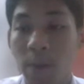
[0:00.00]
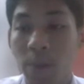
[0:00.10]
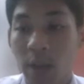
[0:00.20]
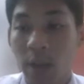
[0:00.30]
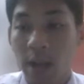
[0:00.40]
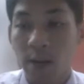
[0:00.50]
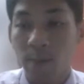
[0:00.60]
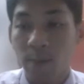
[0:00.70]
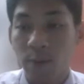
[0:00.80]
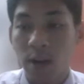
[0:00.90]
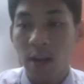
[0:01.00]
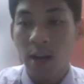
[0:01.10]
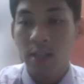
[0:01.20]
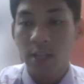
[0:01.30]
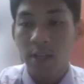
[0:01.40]
and the
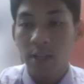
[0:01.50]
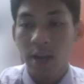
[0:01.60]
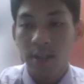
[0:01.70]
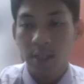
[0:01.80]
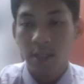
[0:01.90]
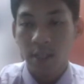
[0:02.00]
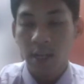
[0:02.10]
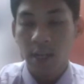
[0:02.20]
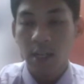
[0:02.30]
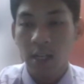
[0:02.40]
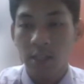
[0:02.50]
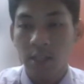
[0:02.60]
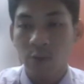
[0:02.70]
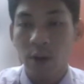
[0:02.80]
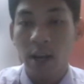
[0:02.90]
polarization resistance is
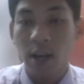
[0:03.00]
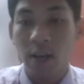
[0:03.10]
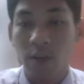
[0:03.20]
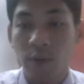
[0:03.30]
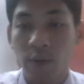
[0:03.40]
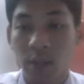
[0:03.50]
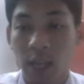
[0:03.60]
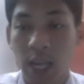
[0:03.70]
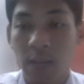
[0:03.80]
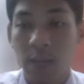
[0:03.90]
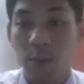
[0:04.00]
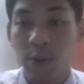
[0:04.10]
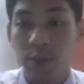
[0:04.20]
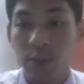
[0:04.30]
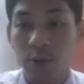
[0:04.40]

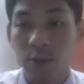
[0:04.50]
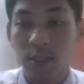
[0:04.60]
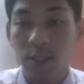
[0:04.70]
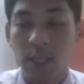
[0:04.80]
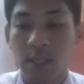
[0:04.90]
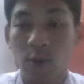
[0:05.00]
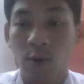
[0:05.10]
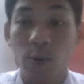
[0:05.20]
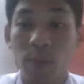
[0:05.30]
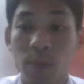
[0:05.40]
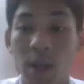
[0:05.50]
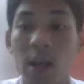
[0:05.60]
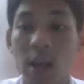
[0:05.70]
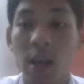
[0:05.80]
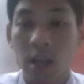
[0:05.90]
148.06 ohm.
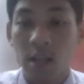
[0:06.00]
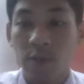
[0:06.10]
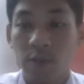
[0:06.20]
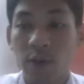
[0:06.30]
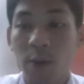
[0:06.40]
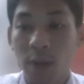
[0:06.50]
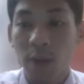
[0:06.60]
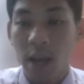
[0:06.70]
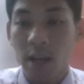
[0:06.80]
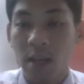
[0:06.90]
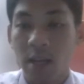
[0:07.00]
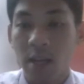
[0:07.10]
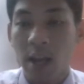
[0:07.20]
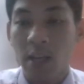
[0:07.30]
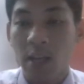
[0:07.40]
It's found that the
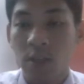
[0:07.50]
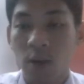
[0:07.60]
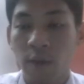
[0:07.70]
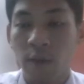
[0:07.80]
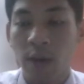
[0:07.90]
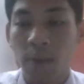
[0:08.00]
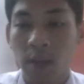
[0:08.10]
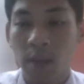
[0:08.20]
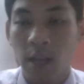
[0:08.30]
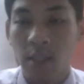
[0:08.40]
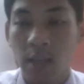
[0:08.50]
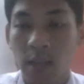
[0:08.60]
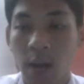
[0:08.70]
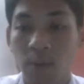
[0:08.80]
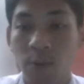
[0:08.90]
addition of uptest
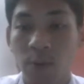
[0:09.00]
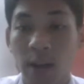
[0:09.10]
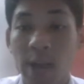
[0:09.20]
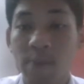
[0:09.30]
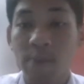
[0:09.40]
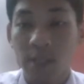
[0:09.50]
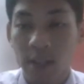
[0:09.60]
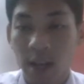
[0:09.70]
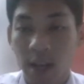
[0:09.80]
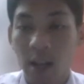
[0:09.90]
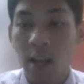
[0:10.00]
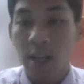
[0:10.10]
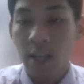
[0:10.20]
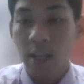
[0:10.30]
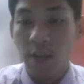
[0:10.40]
up to 9%
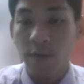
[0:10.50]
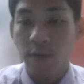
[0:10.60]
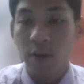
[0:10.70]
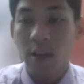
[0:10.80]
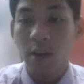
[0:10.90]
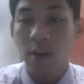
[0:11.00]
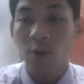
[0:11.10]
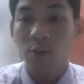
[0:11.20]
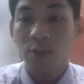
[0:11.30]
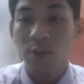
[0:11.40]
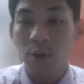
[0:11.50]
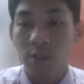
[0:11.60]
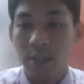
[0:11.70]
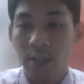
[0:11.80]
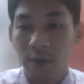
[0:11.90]
gave the lowest
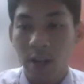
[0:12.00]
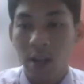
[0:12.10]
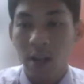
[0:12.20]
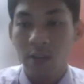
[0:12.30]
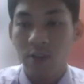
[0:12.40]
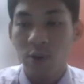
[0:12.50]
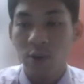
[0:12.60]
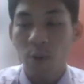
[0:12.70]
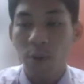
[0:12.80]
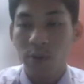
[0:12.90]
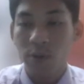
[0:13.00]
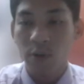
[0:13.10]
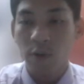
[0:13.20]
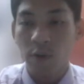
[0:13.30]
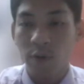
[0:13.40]
corrosion rate at
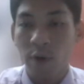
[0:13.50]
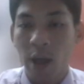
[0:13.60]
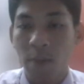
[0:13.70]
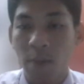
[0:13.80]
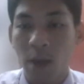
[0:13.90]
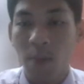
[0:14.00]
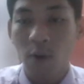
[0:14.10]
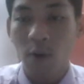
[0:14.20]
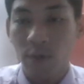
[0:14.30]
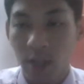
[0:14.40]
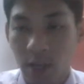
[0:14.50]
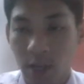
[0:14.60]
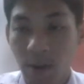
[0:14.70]
0.04 mm over year